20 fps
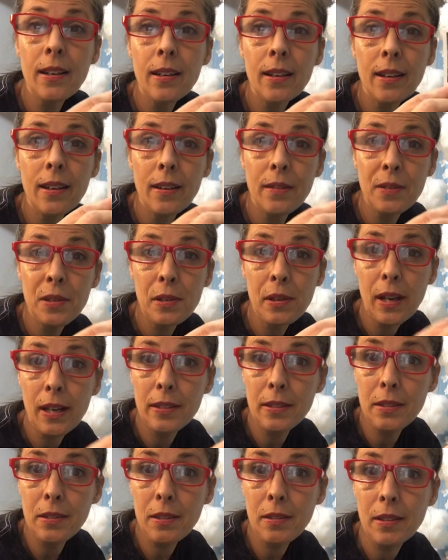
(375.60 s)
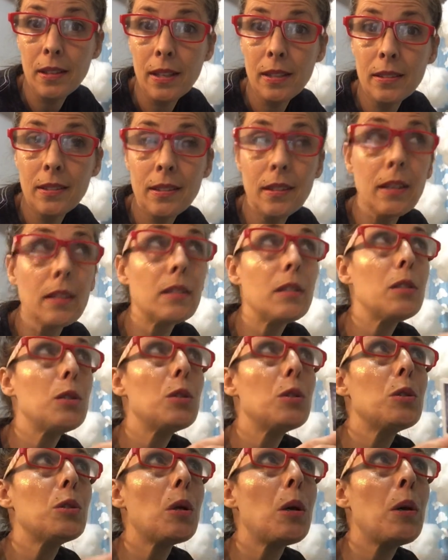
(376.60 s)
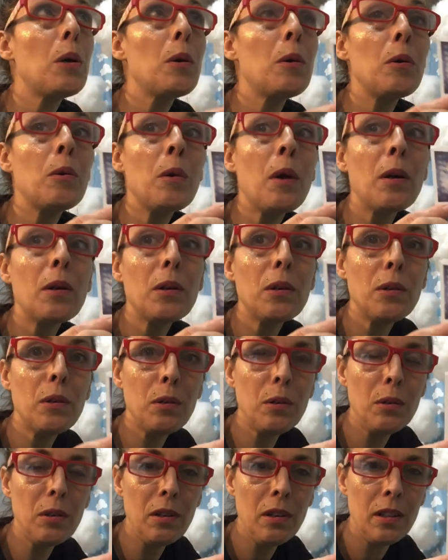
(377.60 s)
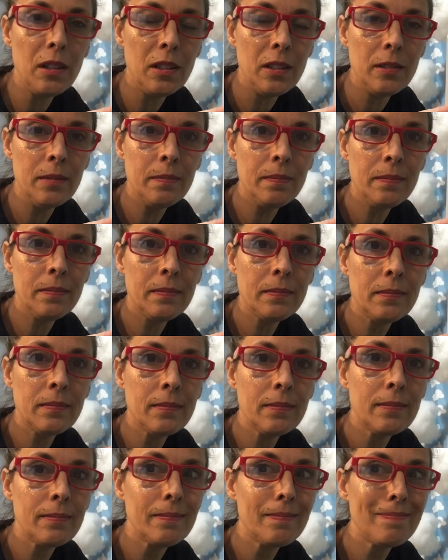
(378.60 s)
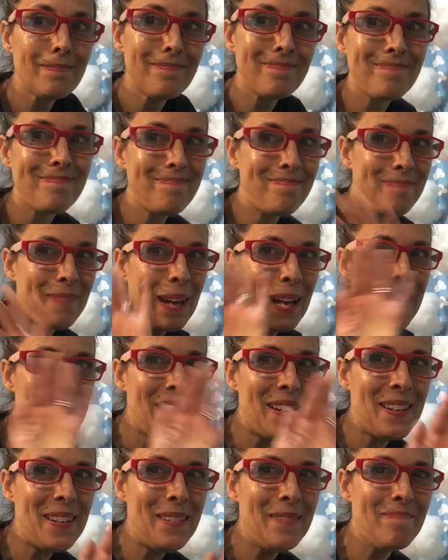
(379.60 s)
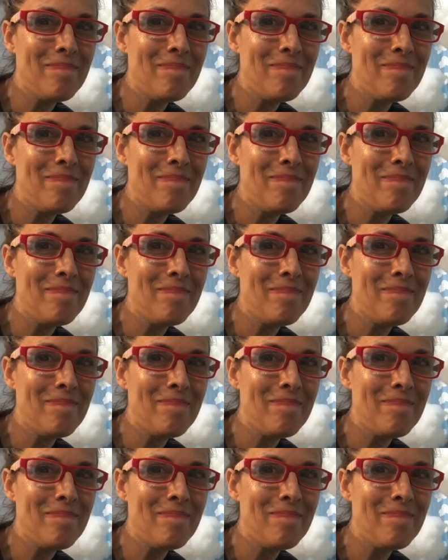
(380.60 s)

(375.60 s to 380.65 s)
if you guys do this because it's so cool. Bye y'all.